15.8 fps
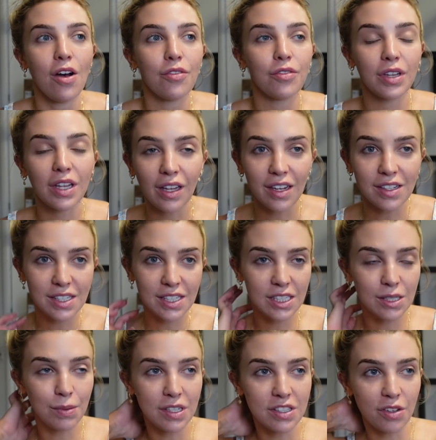for the last
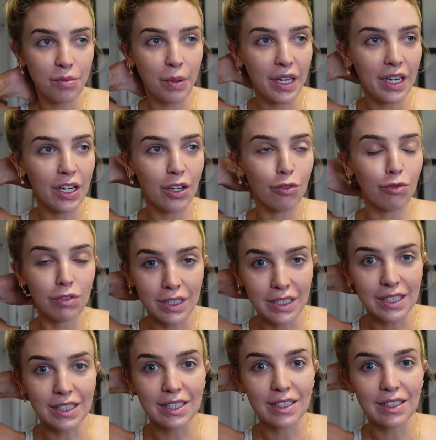6 months I've been in a
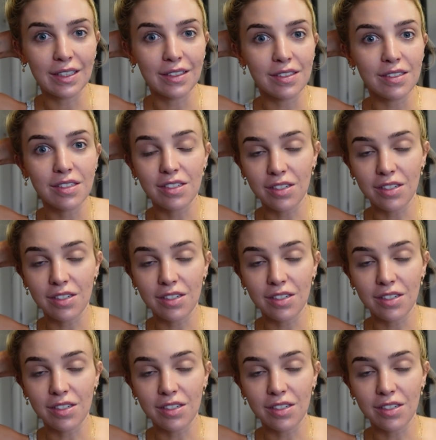really